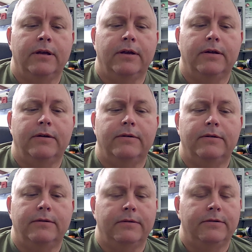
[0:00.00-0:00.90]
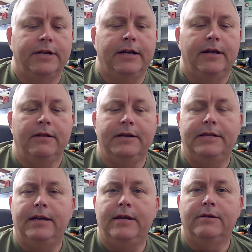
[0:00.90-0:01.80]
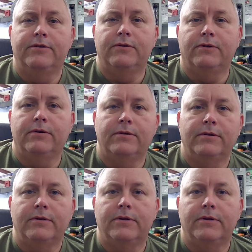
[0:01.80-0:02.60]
uh, tint LED is going